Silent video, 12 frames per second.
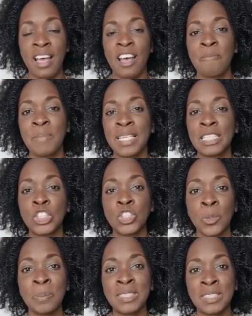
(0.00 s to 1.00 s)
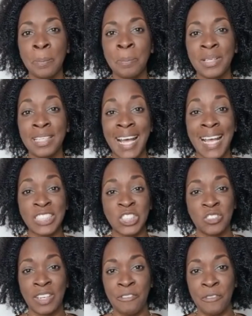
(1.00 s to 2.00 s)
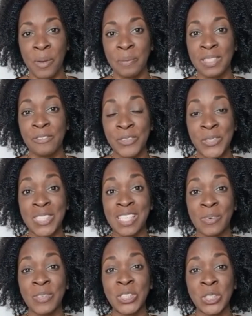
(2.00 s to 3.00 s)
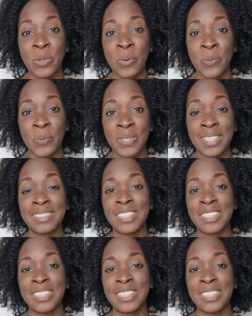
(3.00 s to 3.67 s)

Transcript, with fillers: I've made it super simple and straightforward for you to launch your own